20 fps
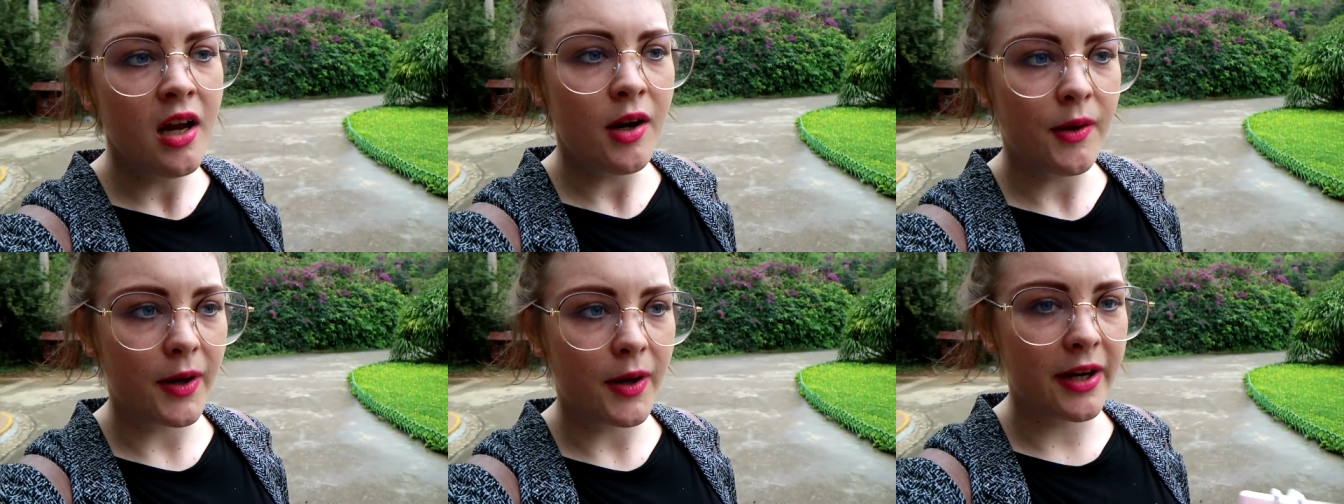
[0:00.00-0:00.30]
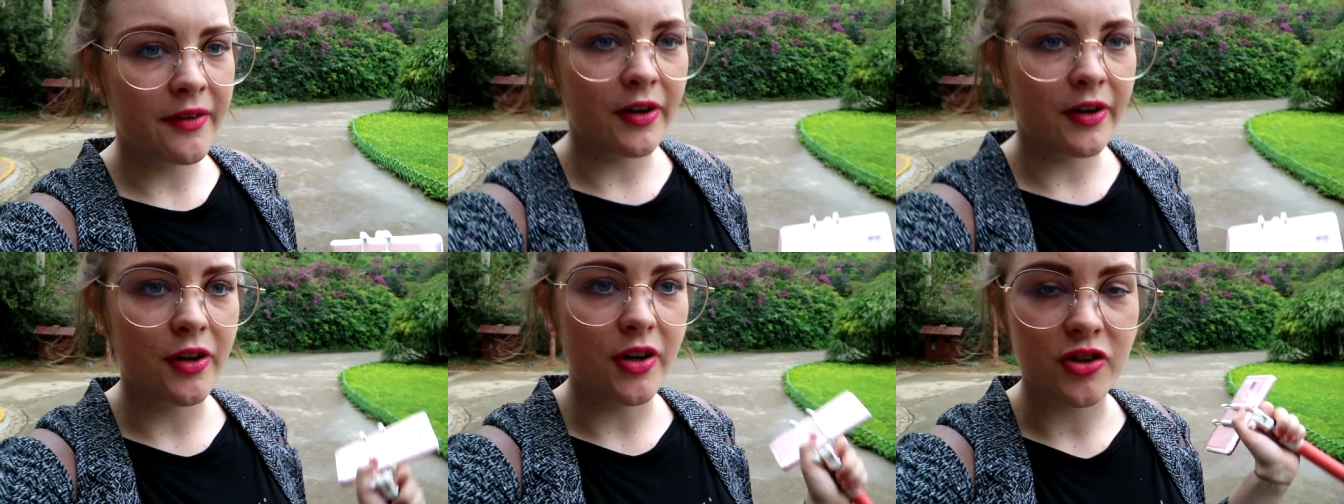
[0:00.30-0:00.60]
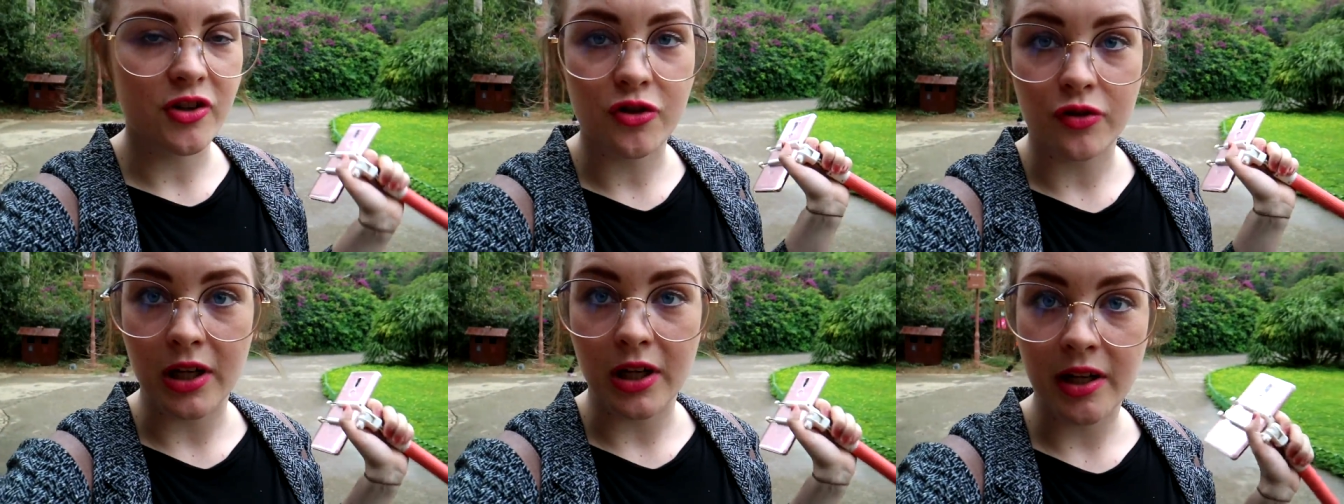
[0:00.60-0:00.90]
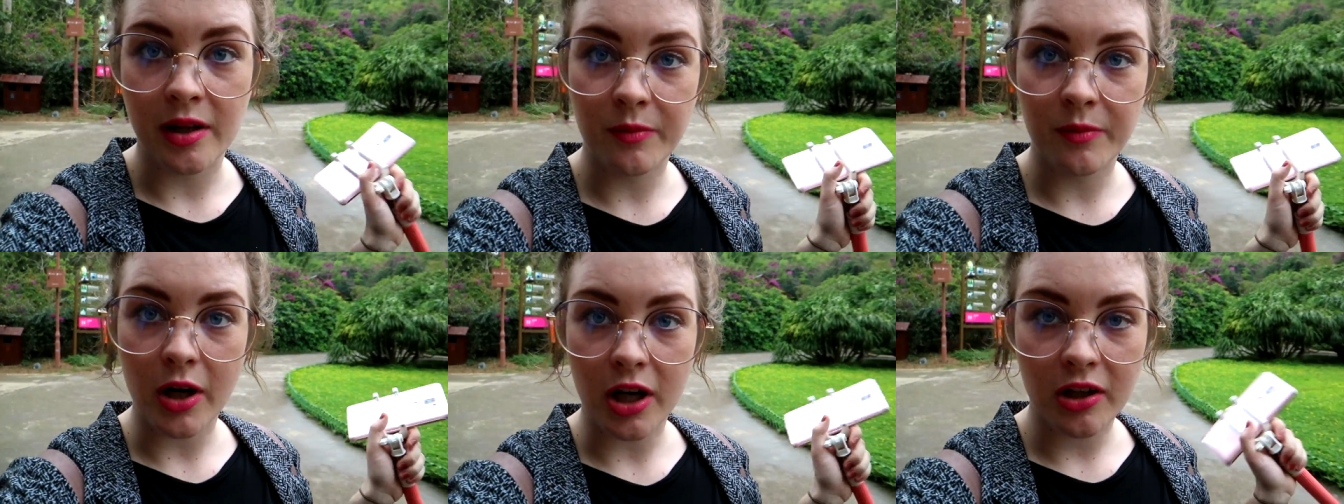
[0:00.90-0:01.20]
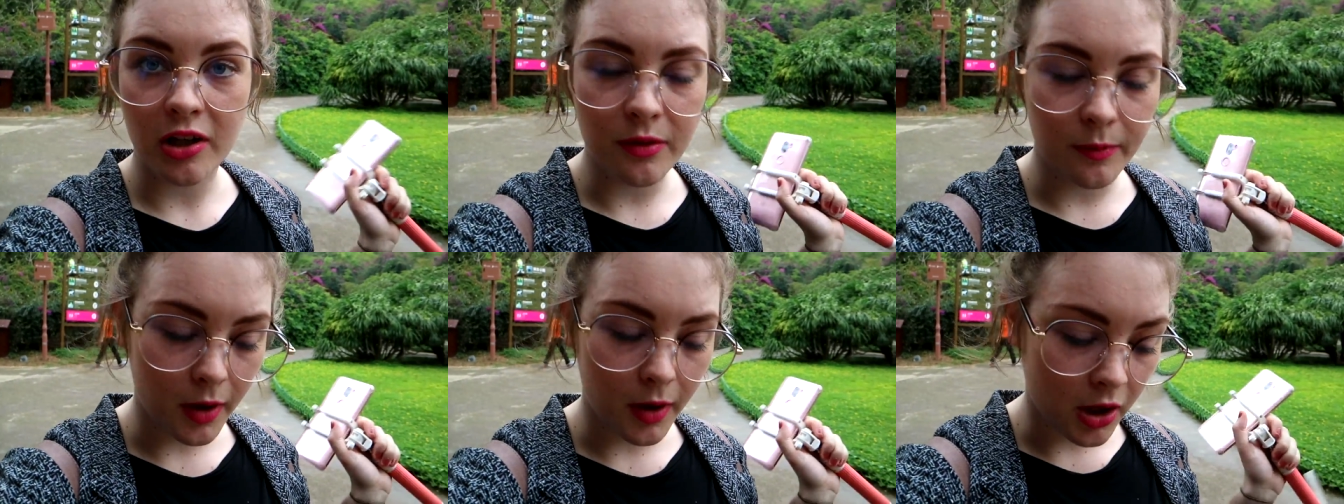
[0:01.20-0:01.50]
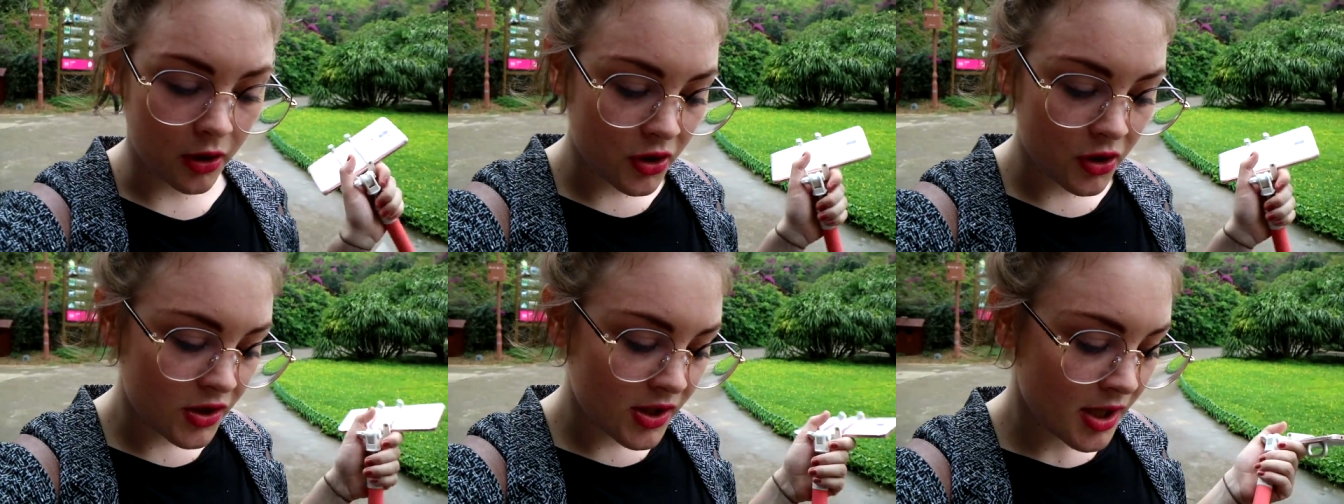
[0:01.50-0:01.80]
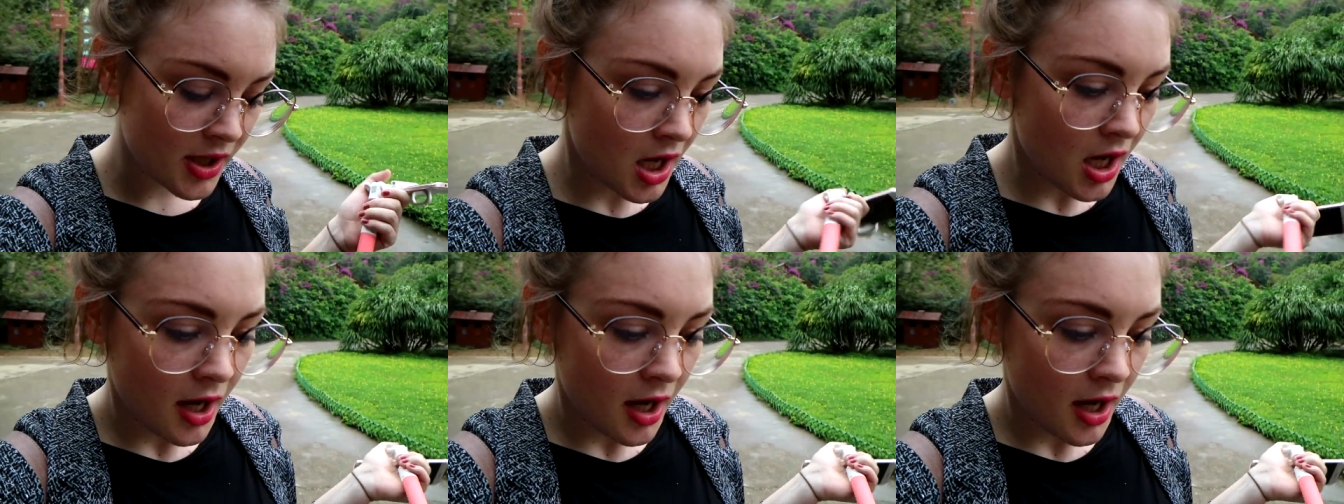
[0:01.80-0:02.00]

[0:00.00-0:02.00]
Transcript: one of our Australian bloggers.